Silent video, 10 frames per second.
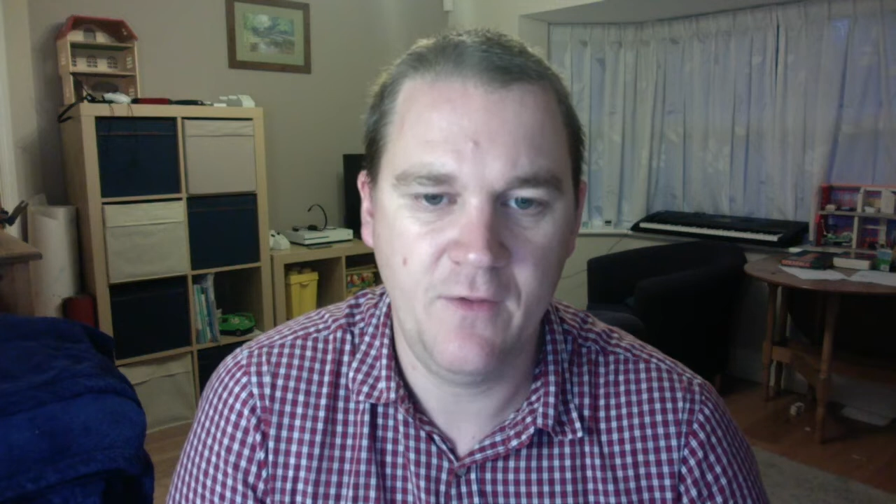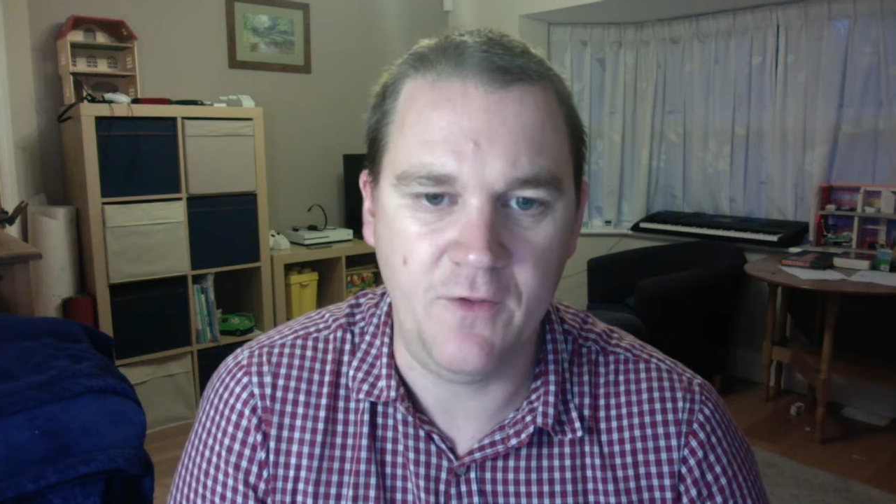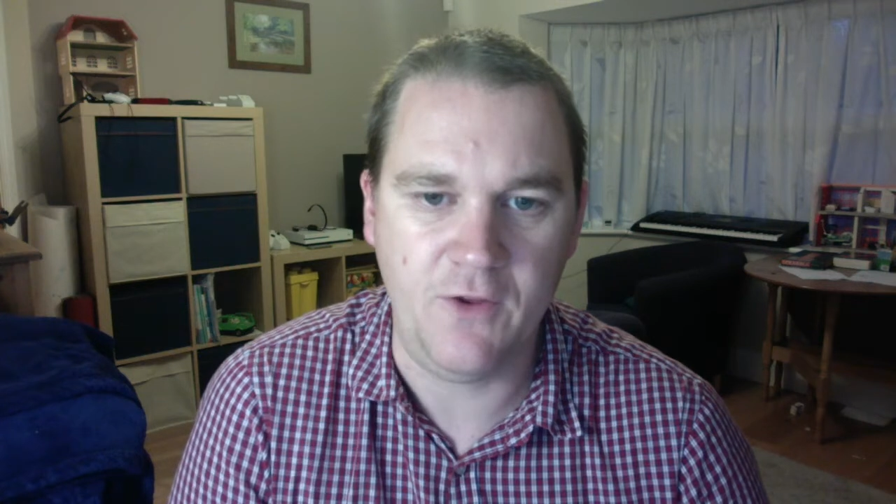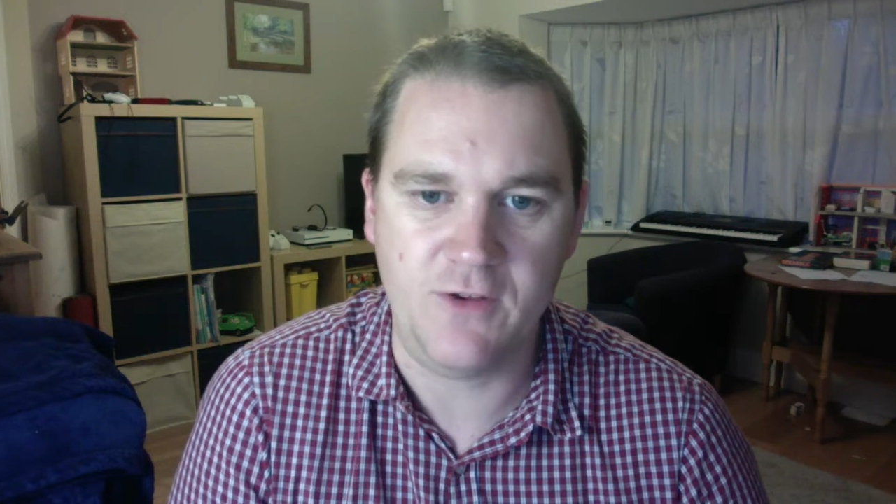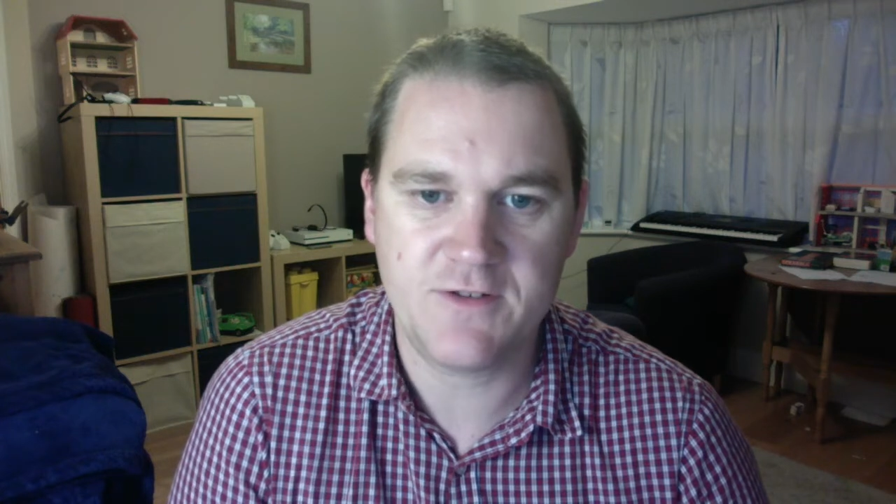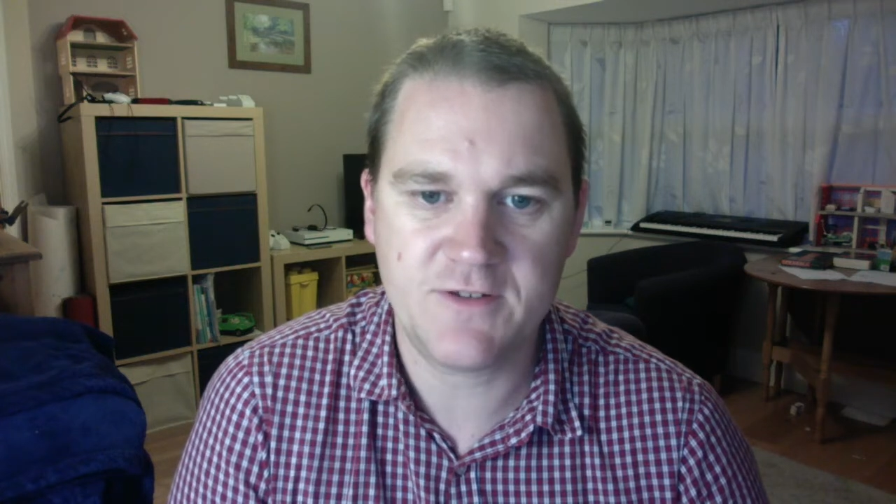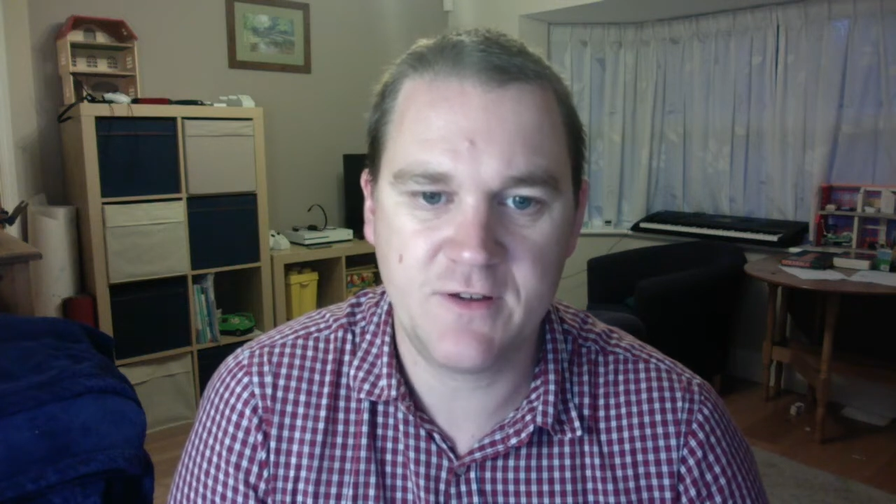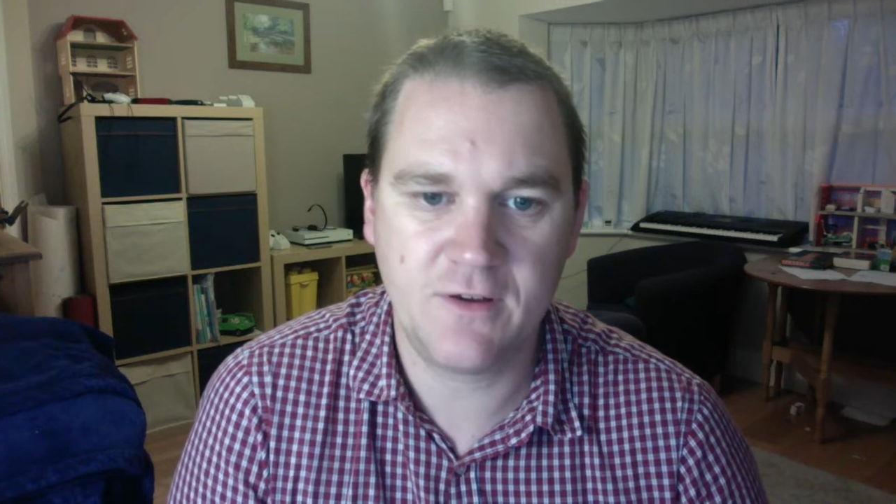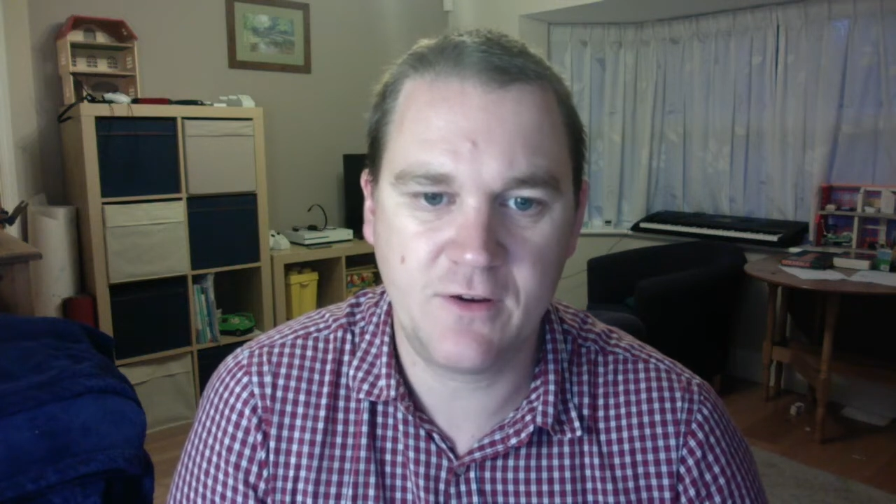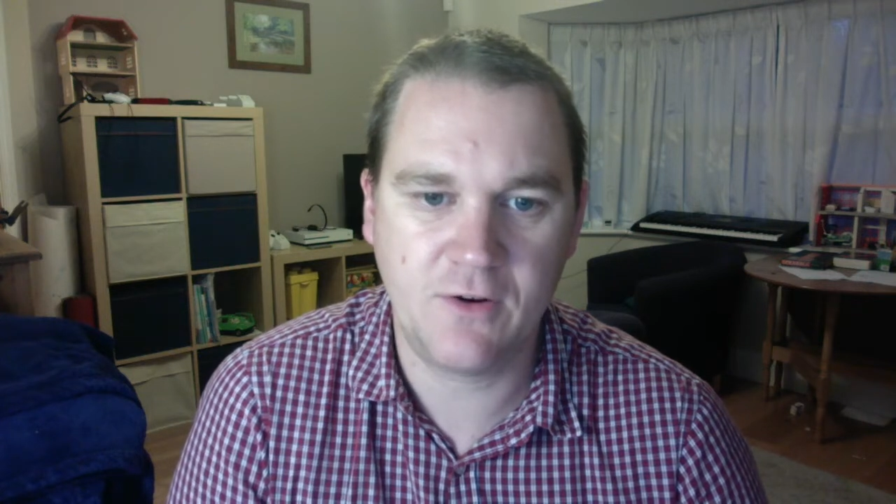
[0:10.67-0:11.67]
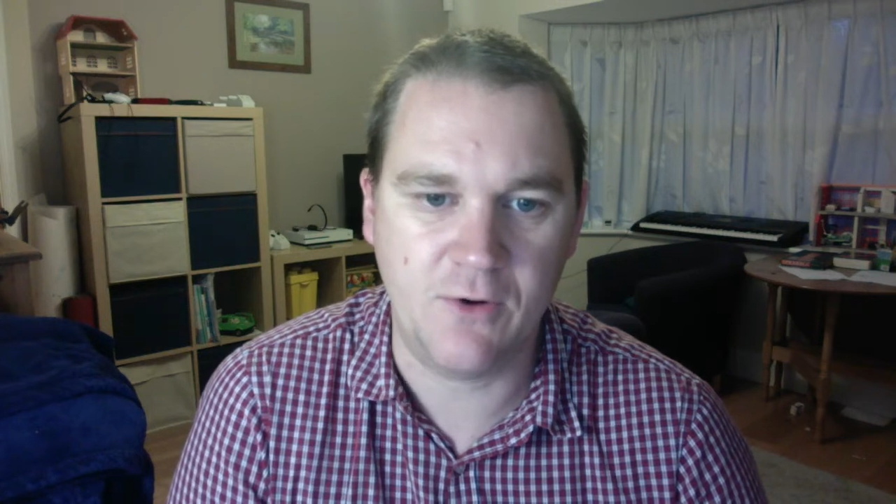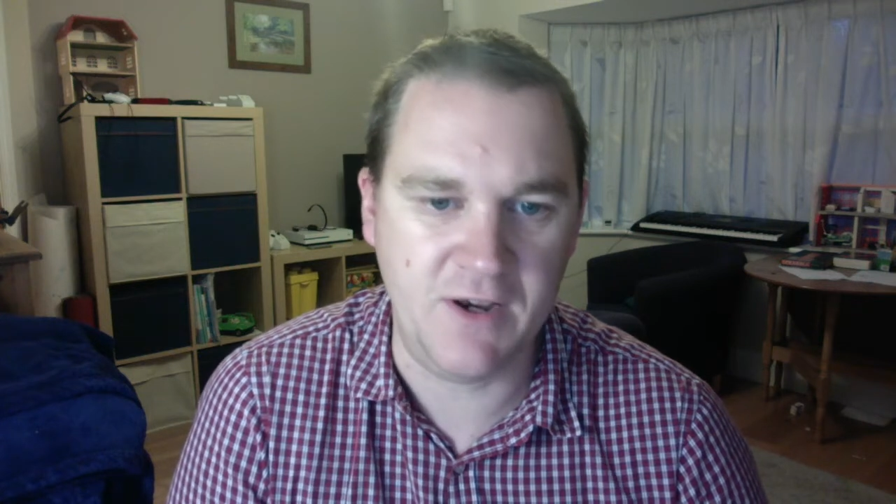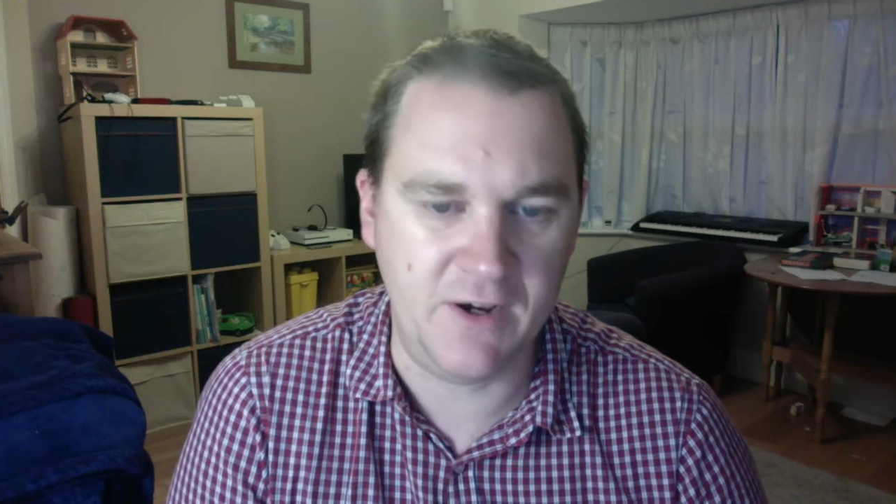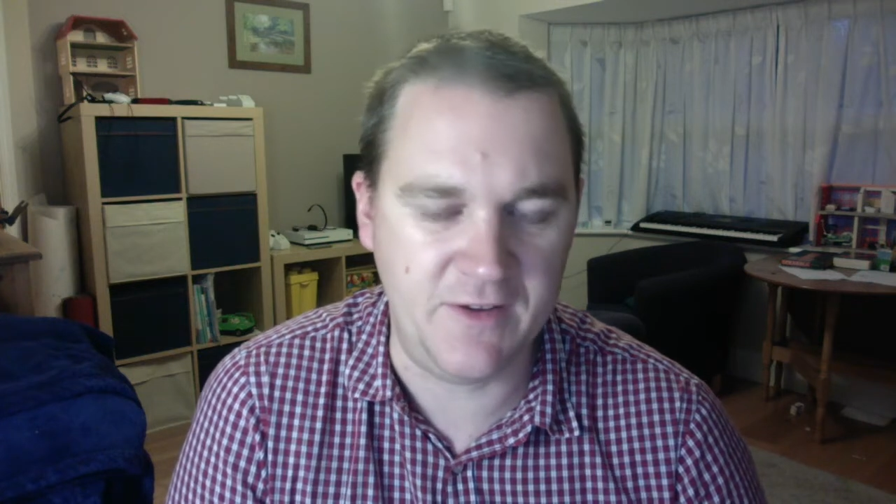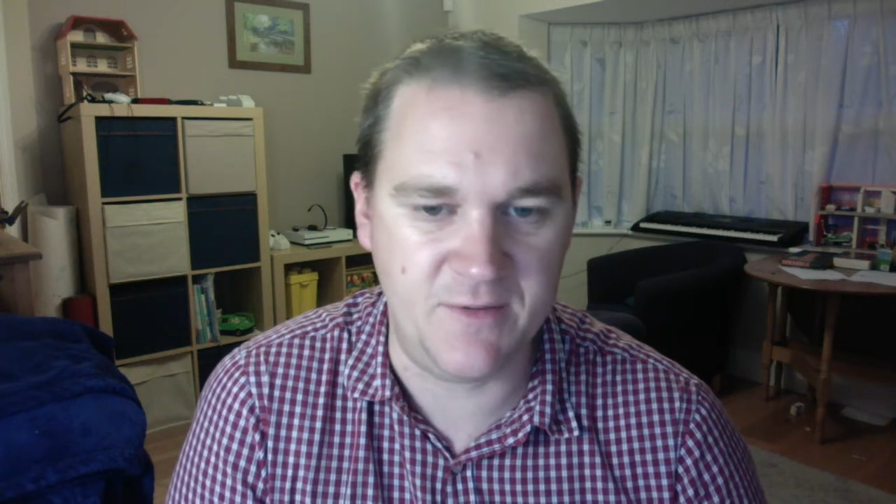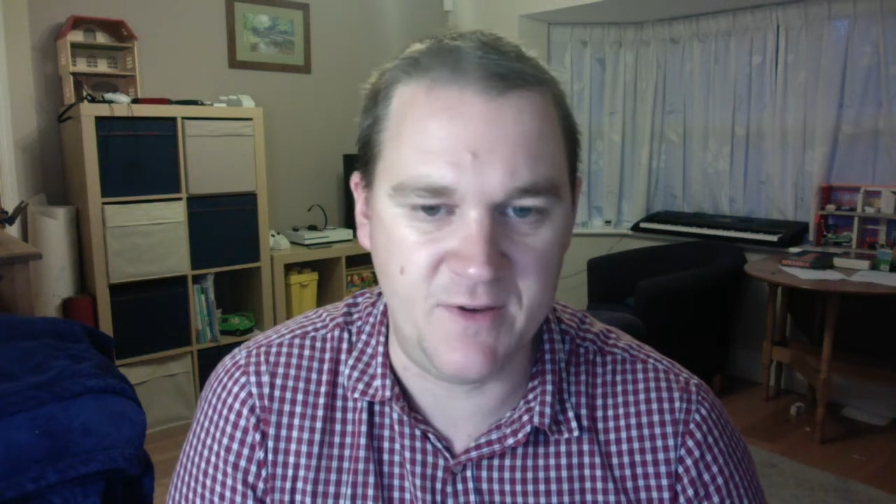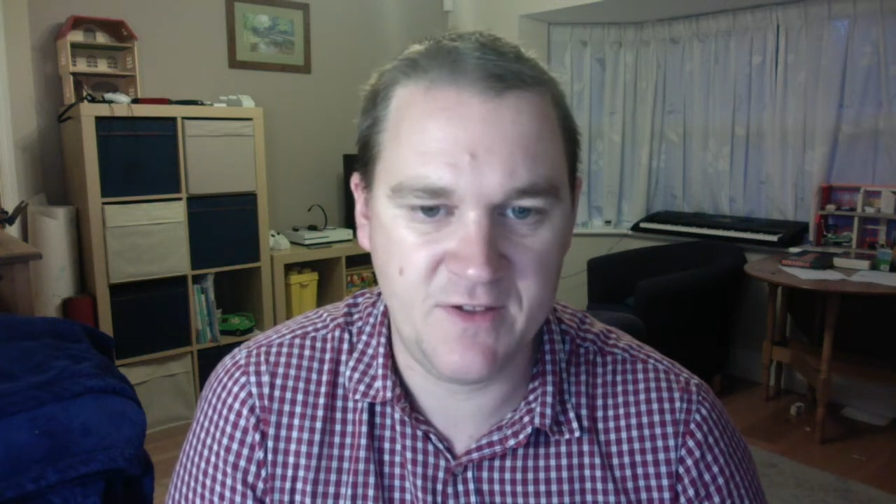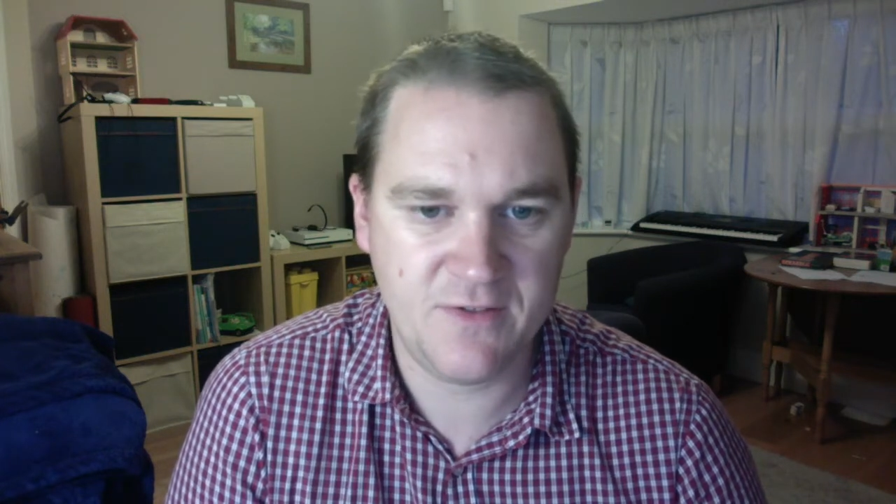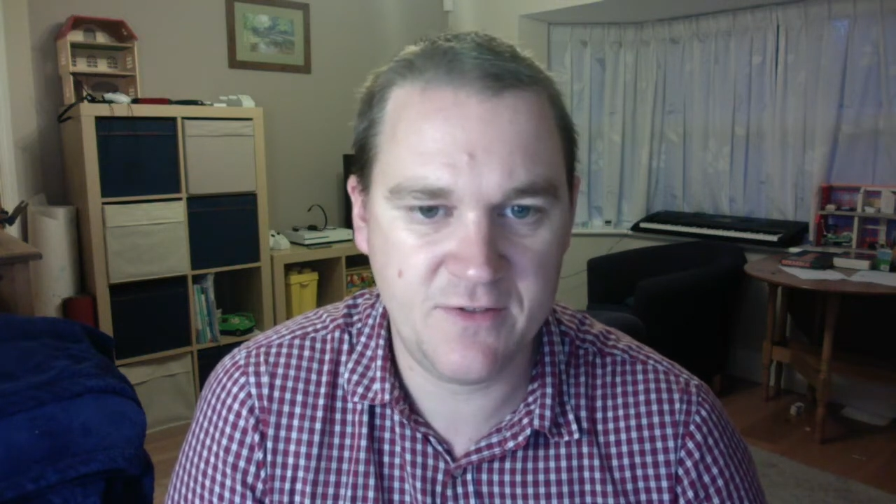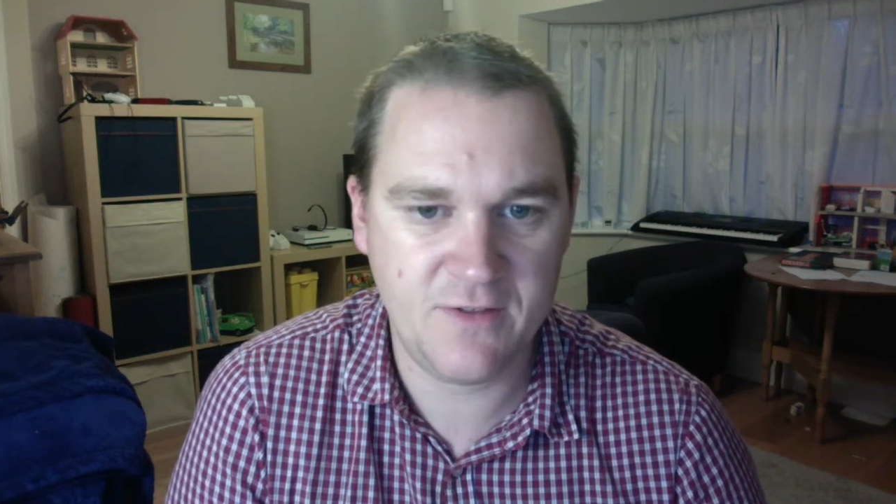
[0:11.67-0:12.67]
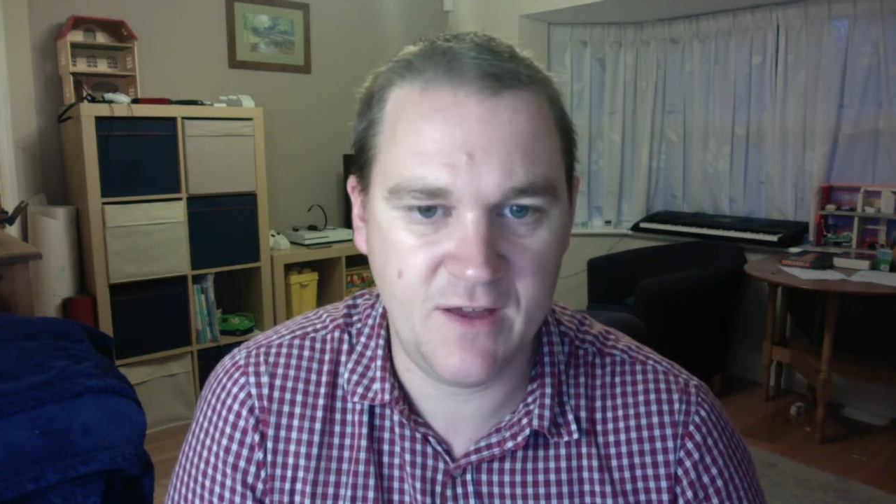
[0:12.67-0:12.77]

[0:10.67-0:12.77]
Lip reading: that Queen Elizabeth